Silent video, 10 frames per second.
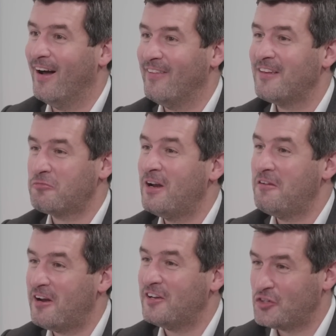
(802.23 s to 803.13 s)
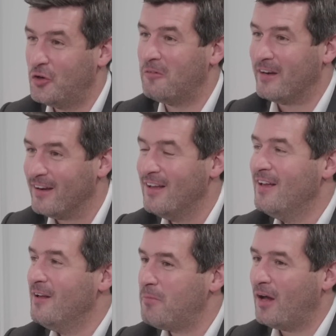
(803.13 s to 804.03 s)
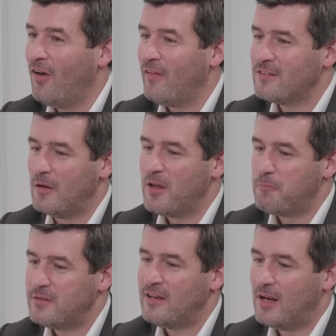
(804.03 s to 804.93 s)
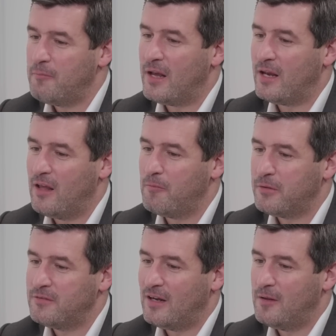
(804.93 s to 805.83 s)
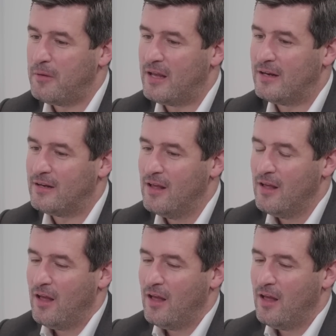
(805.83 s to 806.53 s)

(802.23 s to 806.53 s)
And that's really reassuring. But a lot of the time, yeah, particularly being